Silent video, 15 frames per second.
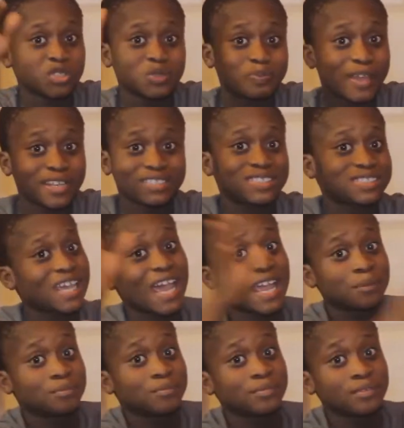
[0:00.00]
they will spend the
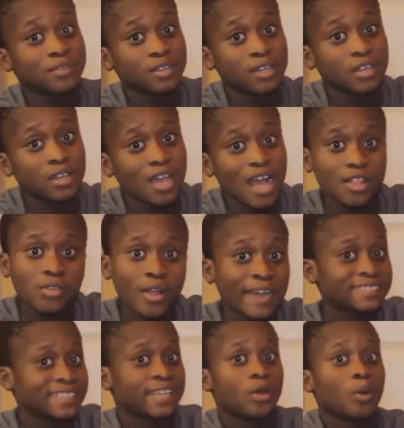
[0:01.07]
time as long
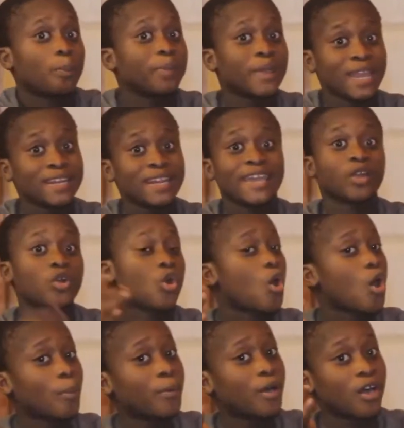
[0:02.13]
as they're not paying a
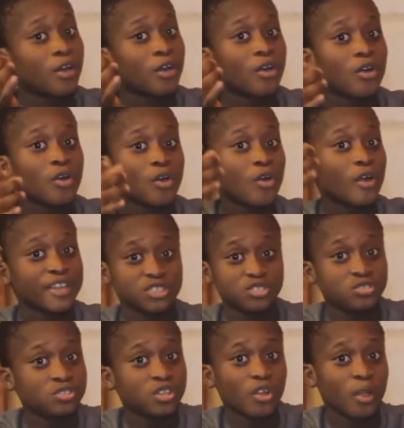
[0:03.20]
kobo
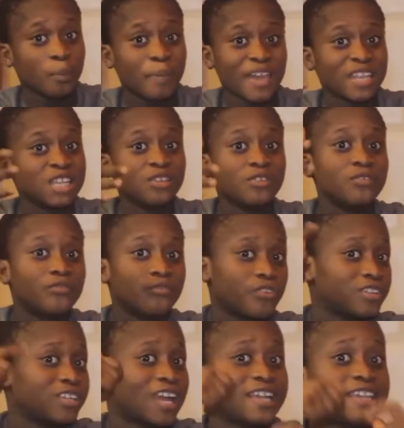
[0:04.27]
or a penny
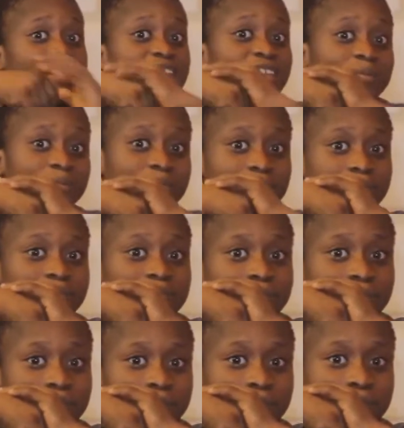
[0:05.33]
for that game.
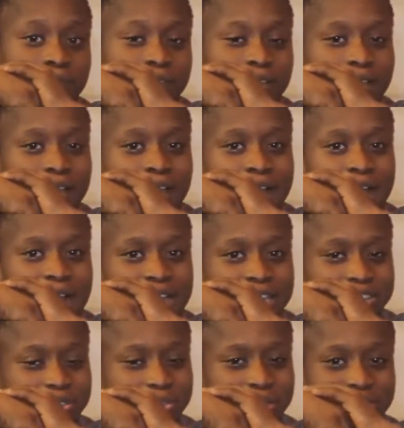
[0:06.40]

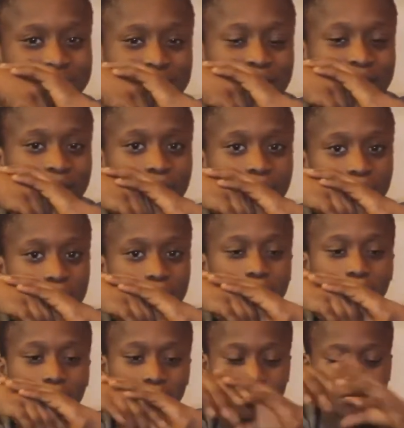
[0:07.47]
So it's like,
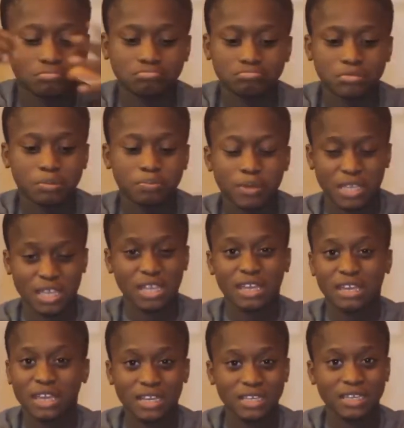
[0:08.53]
oh, I
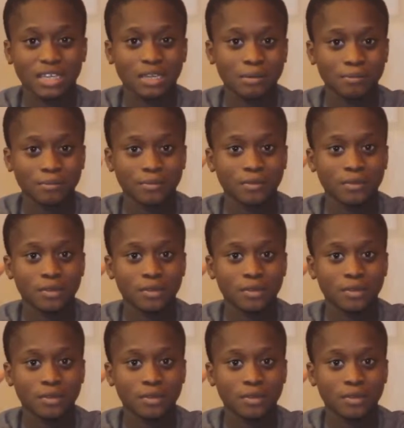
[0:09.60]
get a game.